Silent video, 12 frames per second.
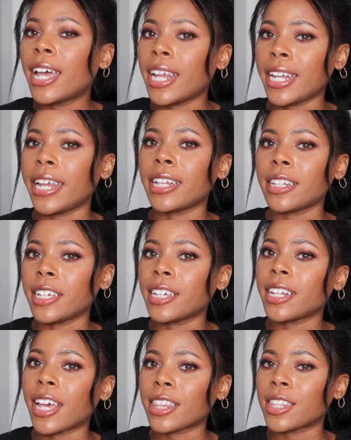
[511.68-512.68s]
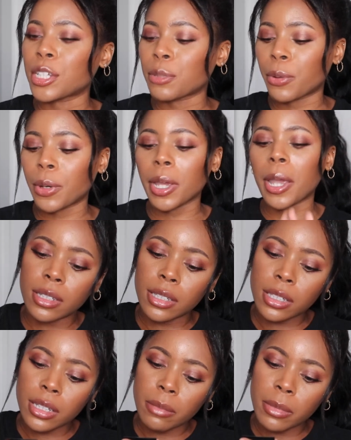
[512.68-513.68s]
an alien at this point. Does
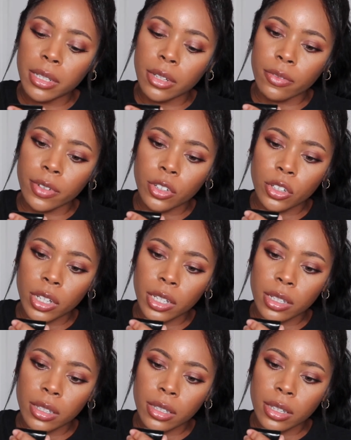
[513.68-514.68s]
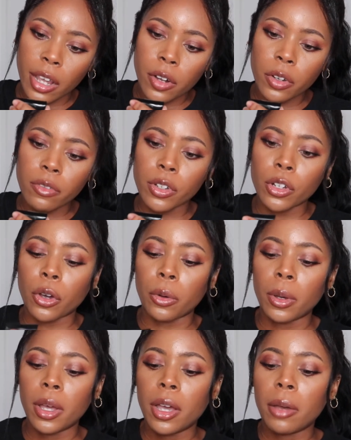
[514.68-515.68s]
this come in different shades? I don't even
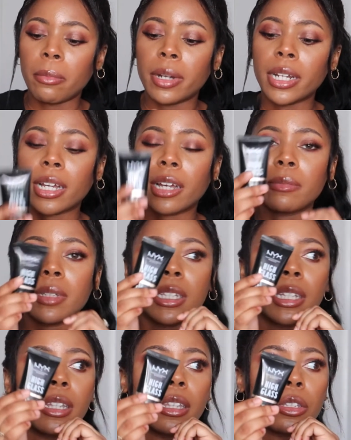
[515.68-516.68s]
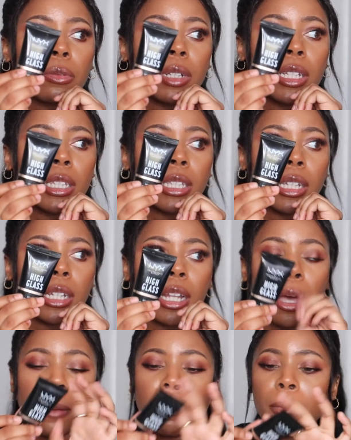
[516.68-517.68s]
know, but it comes in, this one is in
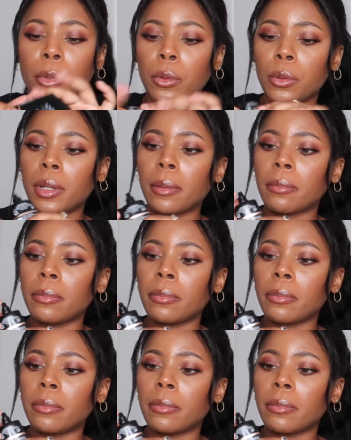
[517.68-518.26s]
Moon